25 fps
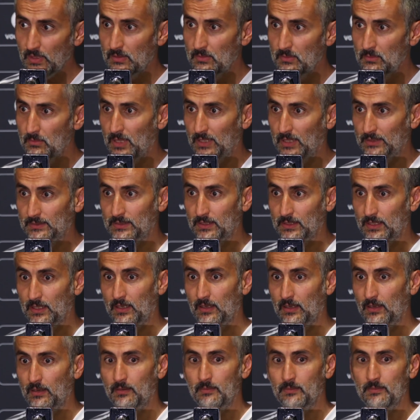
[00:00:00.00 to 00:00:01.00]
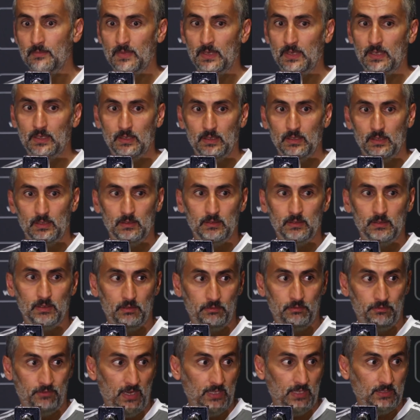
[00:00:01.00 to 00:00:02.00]
But
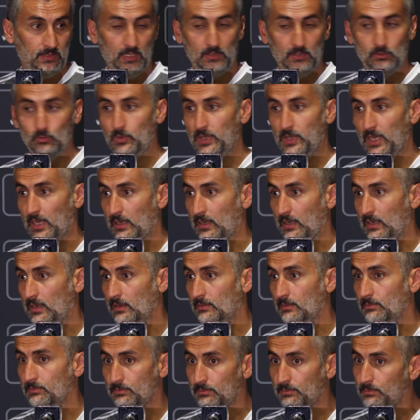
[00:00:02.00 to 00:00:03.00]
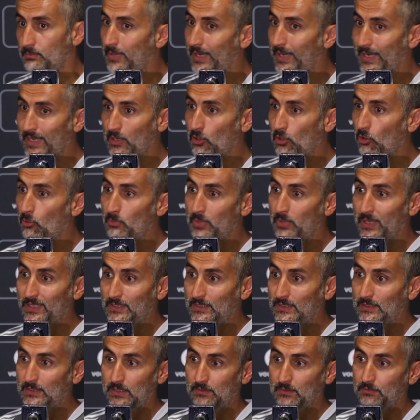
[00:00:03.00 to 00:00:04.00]
the fact that we are a very
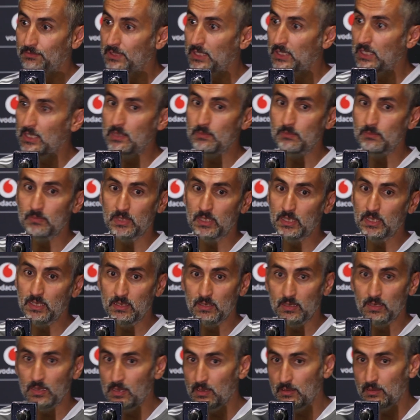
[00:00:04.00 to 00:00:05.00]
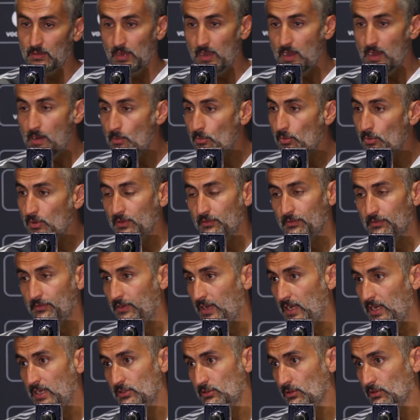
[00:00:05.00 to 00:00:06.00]
competitive team in every
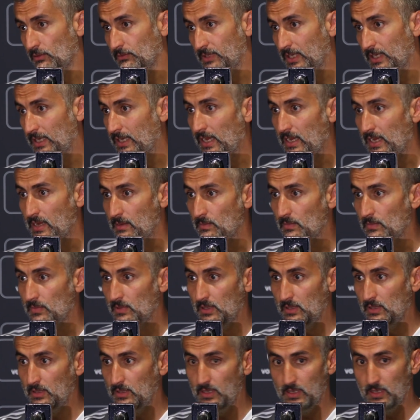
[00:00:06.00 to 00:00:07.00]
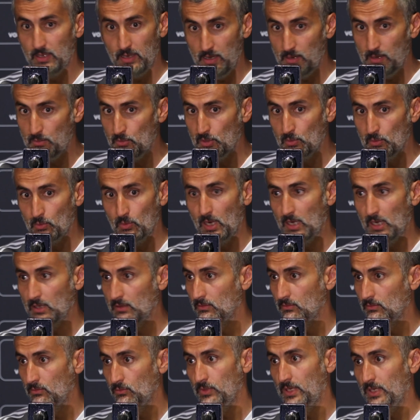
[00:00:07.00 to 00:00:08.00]
phase of the game, in
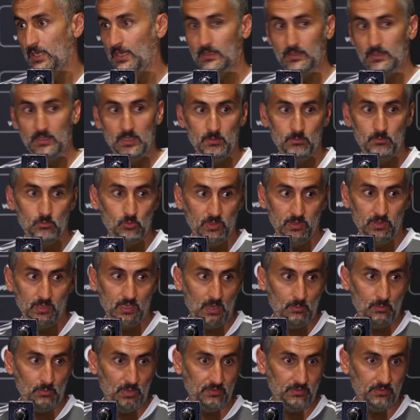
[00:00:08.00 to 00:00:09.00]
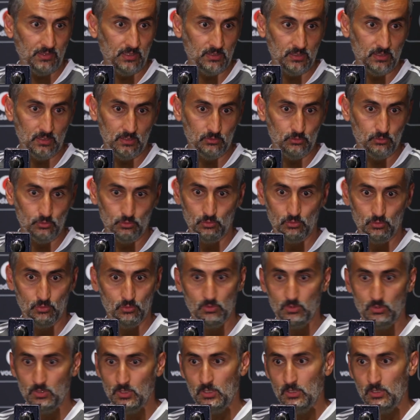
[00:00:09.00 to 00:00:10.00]
everyone, we are a team with the capacity to